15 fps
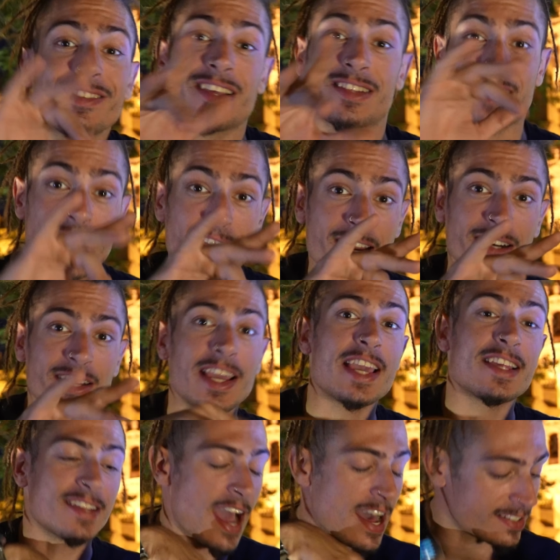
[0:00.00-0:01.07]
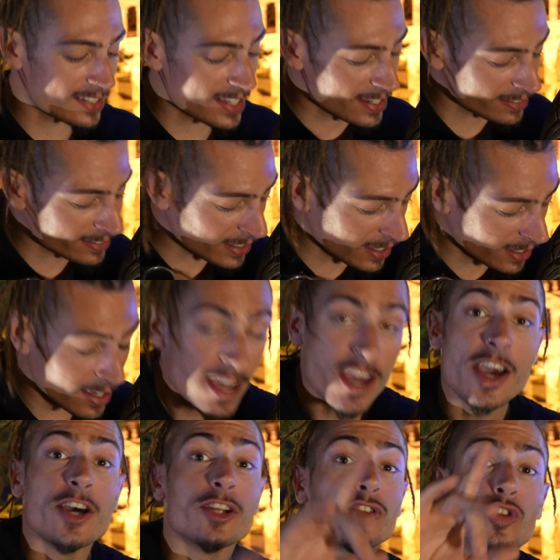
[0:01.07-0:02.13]
The tire is a CST
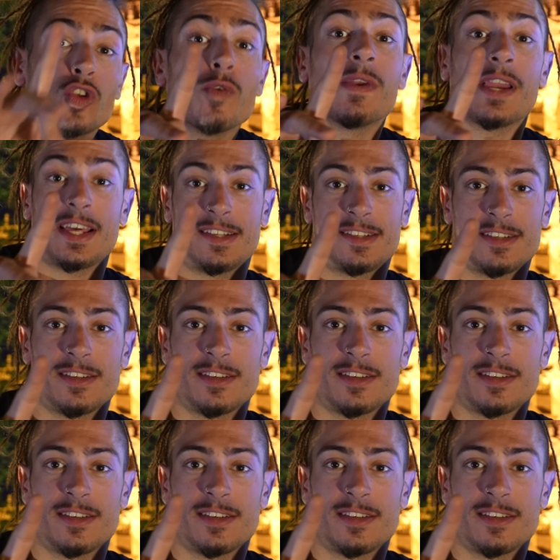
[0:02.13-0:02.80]
tubeless,